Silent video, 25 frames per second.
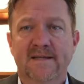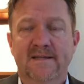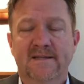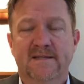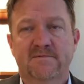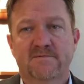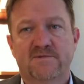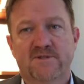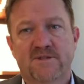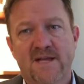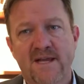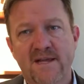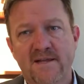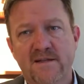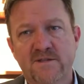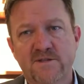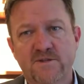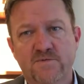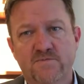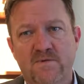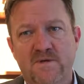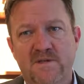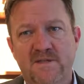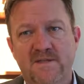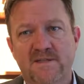The
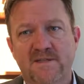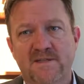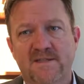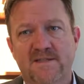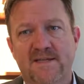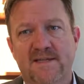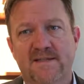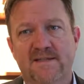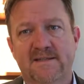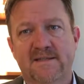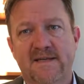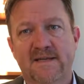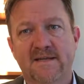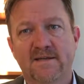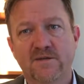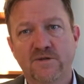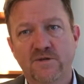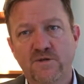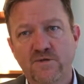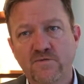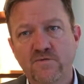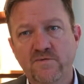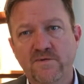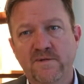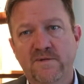challenge was that they
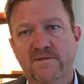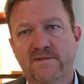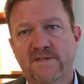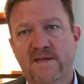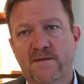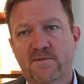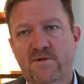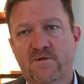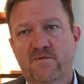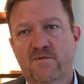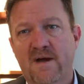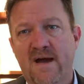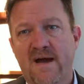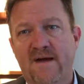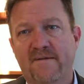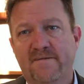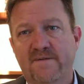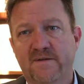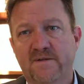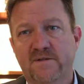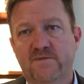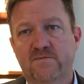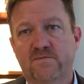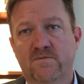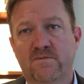knew their
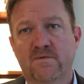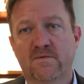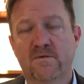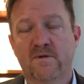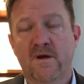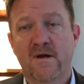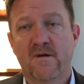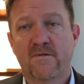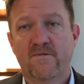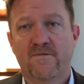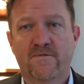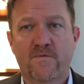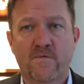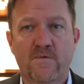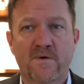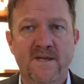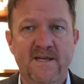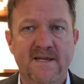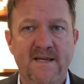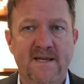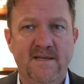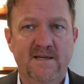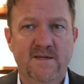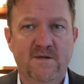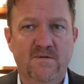demographics were
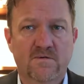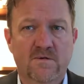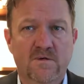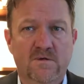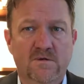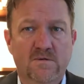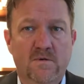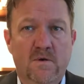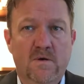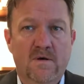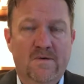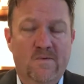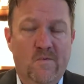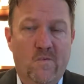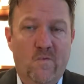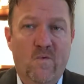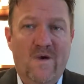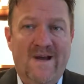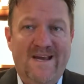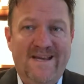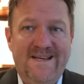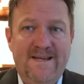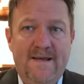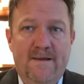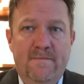48-year-old
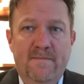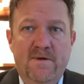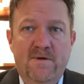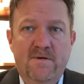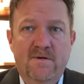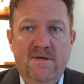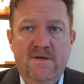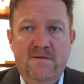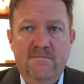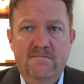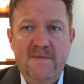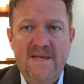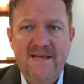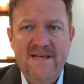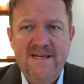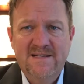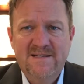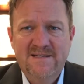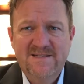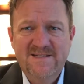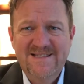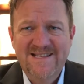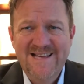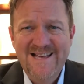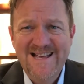white American
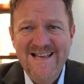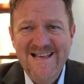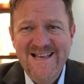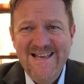males,